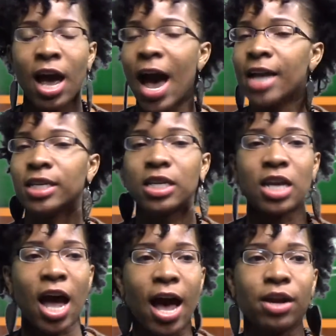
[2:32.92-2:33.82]
I did
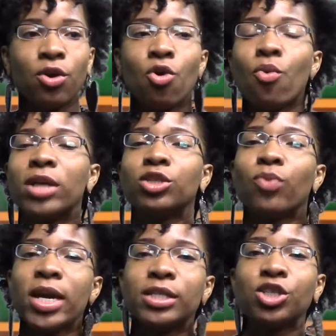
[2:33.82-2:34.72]
not want to
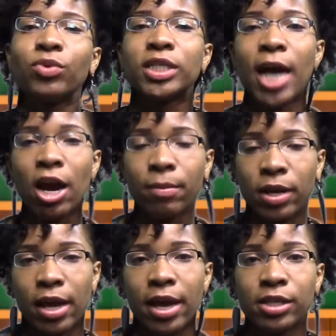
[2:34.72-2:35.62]
wait until
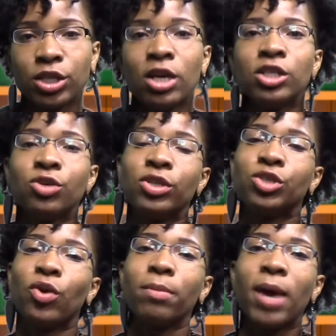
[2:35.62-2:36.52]
retirement age to
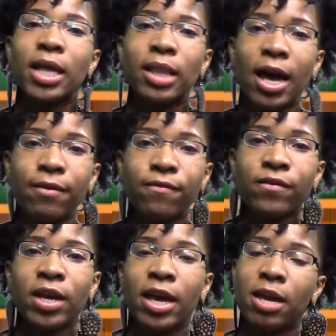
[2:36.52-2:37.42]
enjoy my life
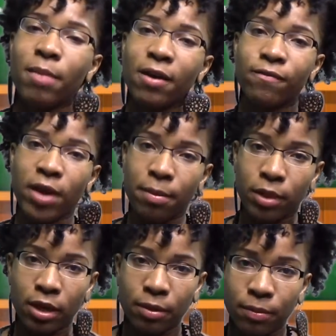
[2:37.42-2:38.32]
and my
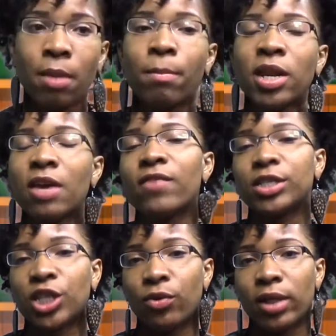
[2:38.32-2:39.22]
family. Many of
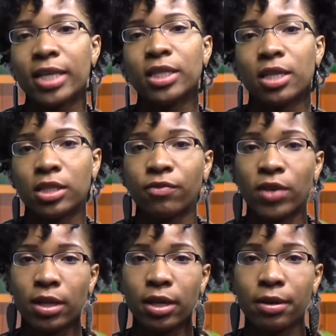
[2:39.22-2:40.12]
us can relate to this
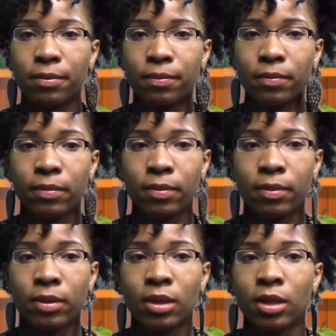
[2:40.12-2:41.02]
feeling.
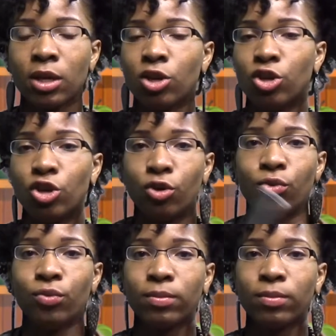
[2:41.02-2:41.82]
You,